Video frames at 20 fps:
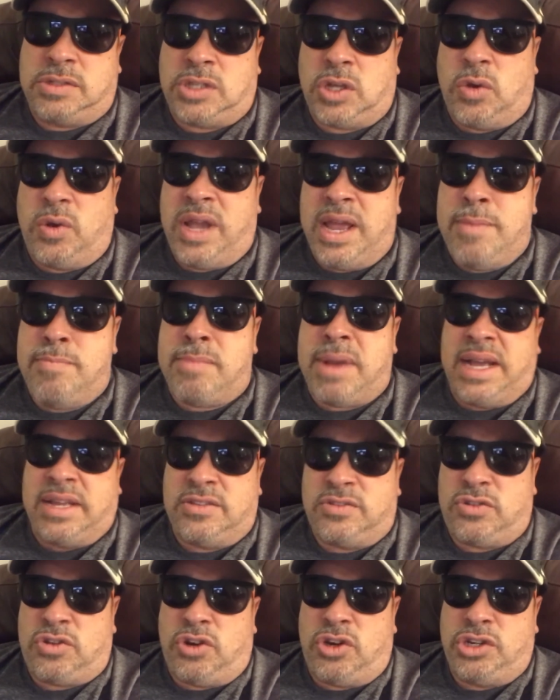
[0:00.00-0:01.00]
So in my
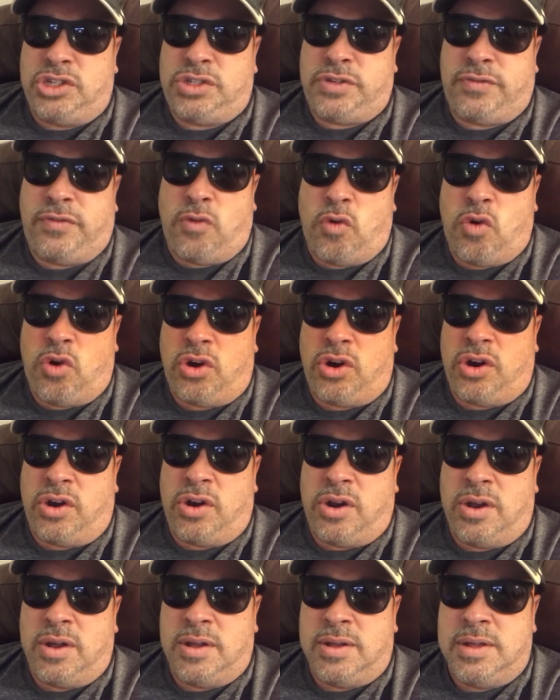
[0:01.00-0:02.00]
search
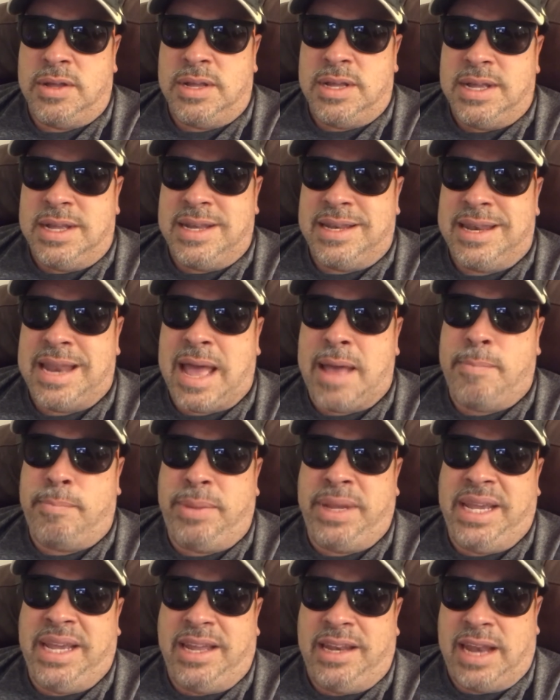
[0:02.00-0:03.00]
for not
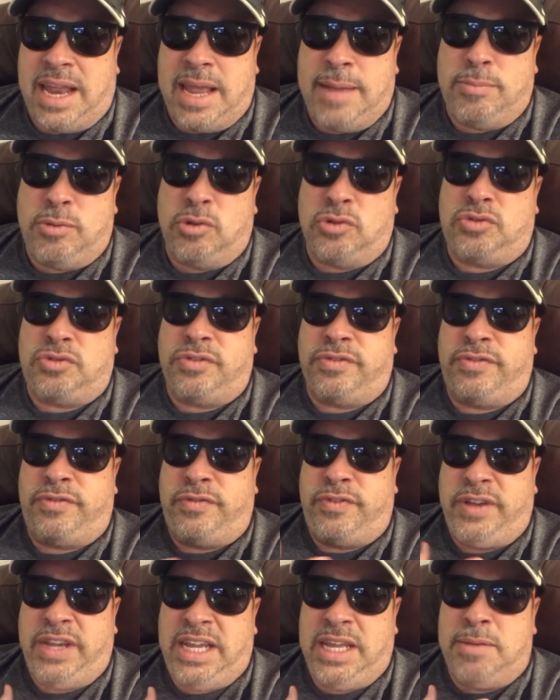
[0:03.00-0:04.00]
being able to
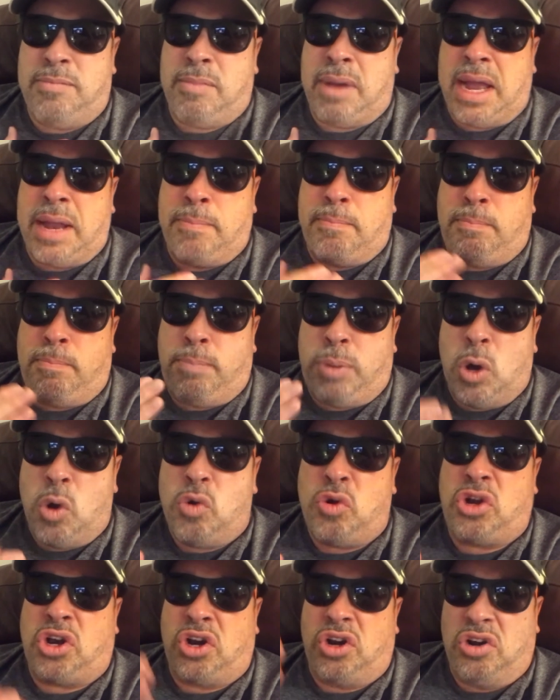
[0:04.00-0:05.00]
feed my
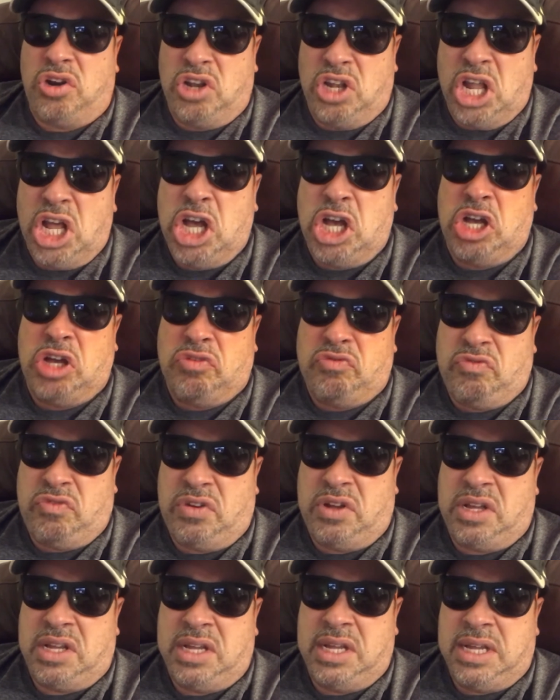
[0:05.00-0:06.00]
poker love,
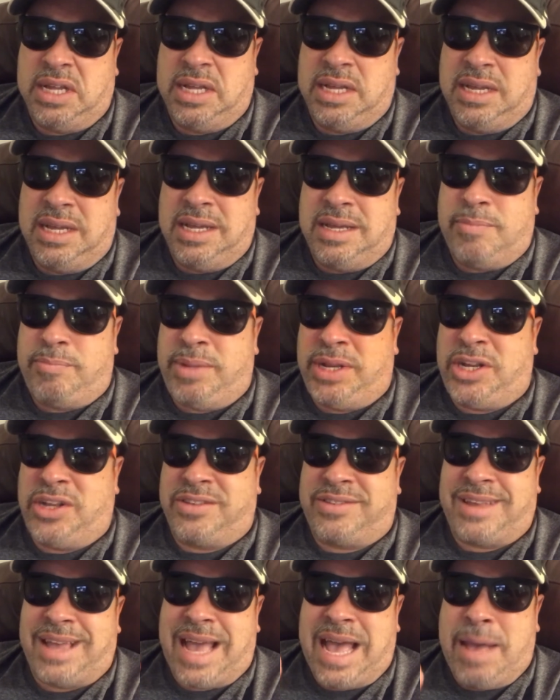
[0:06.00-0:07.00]

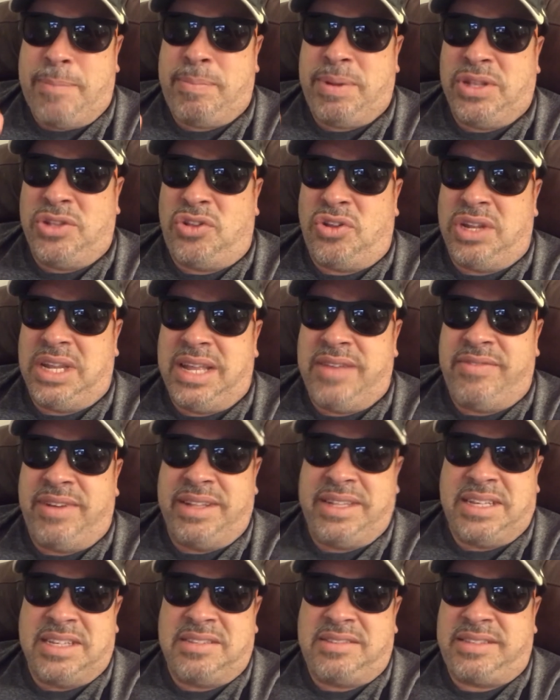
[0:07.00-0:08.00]
because I happen to live
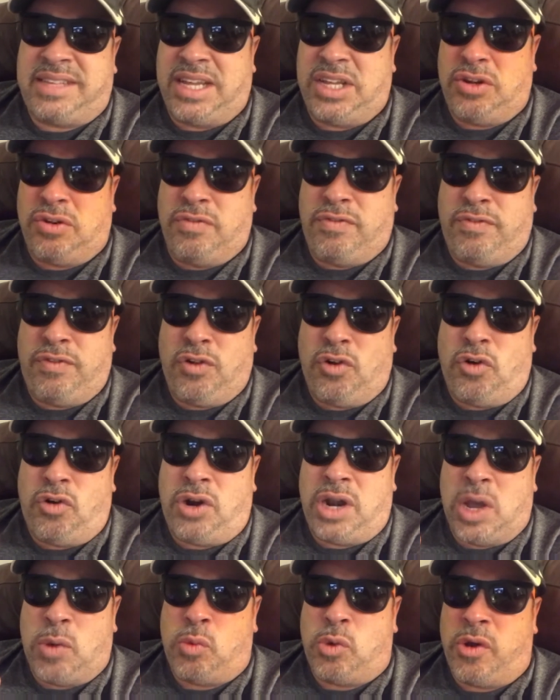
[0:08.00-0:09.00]
in the state of
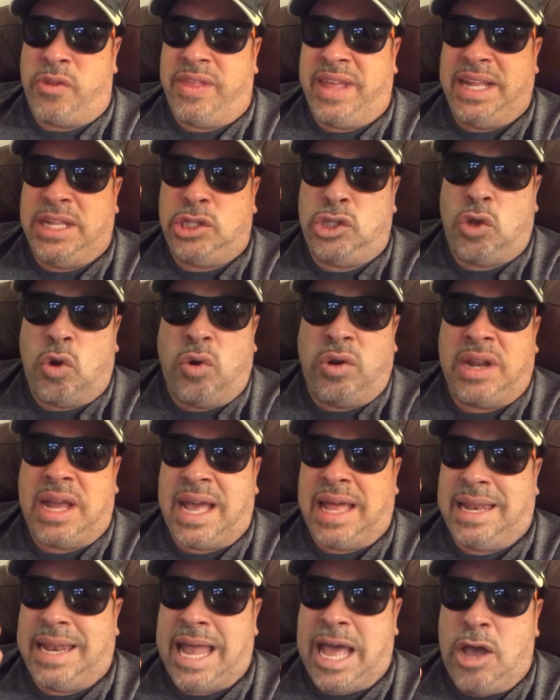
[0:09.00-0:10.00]
Florida where they don't
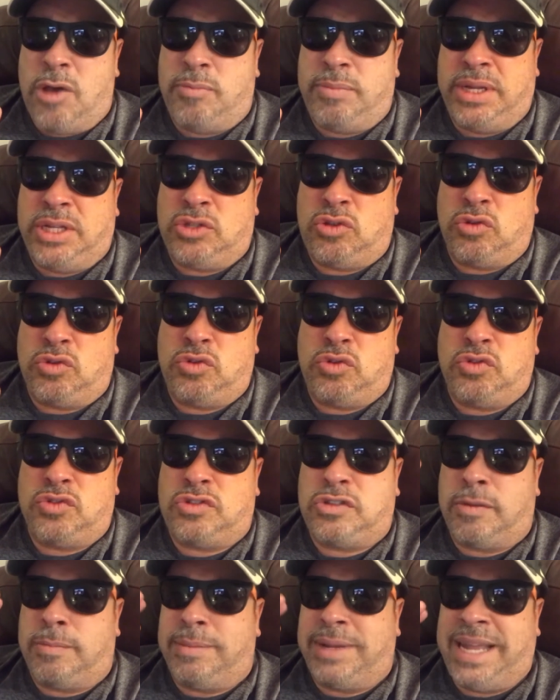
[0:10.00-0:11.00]
allow me to do
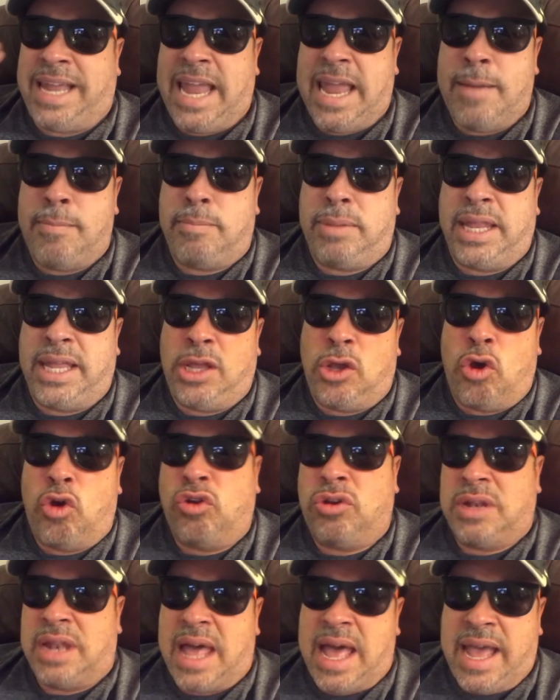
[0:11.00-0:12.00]
some gambling
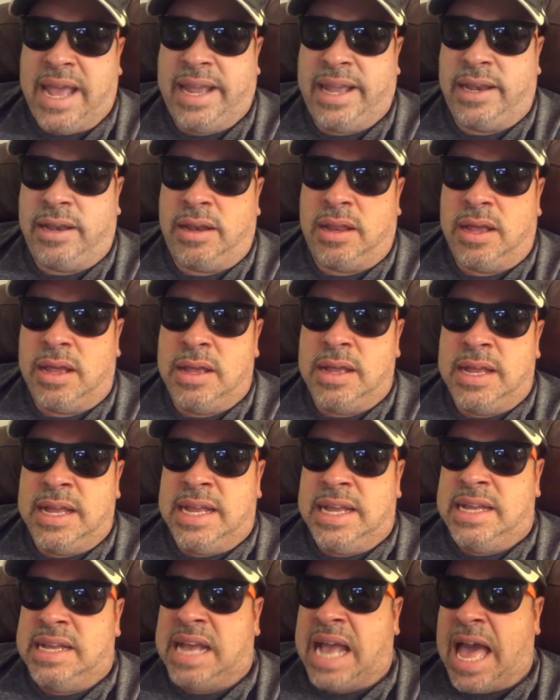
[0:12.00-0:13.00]
online.
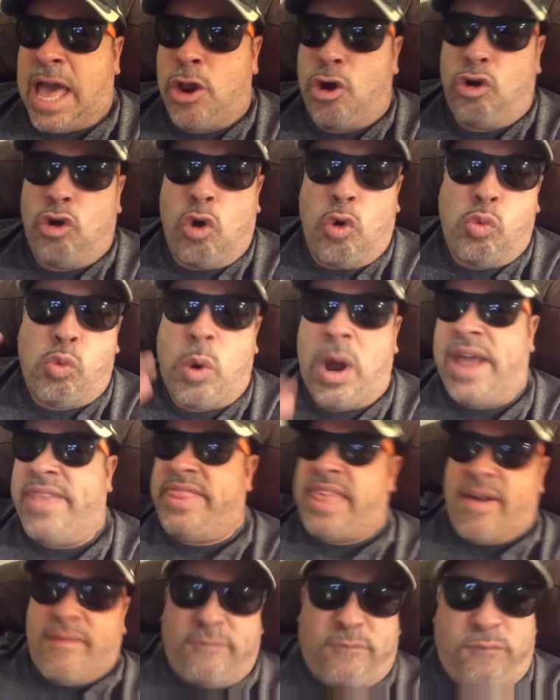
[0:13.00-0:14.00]
I don't know why
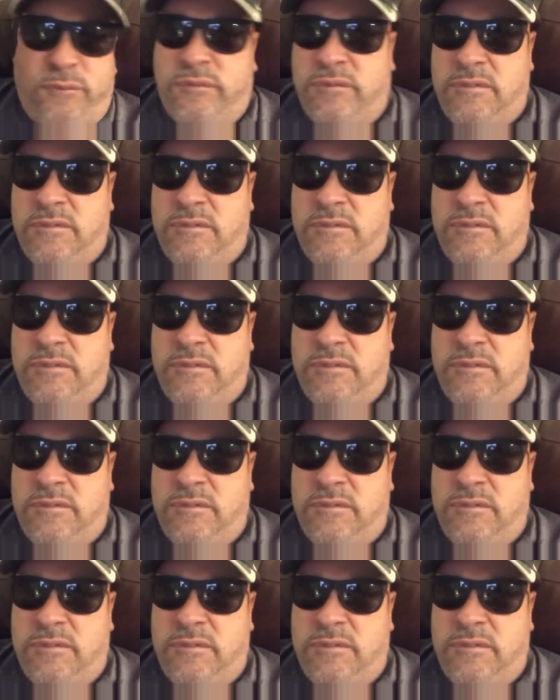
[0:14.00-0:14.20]
that.